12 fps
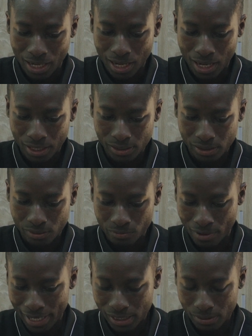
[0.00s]
and
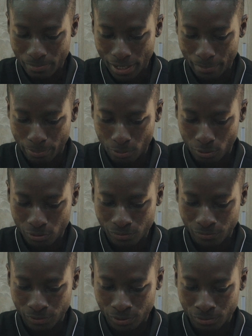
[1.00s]
right in my
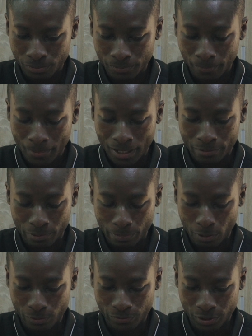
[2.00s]

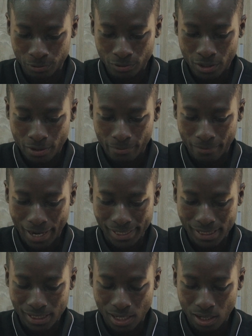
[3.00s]
report view, right?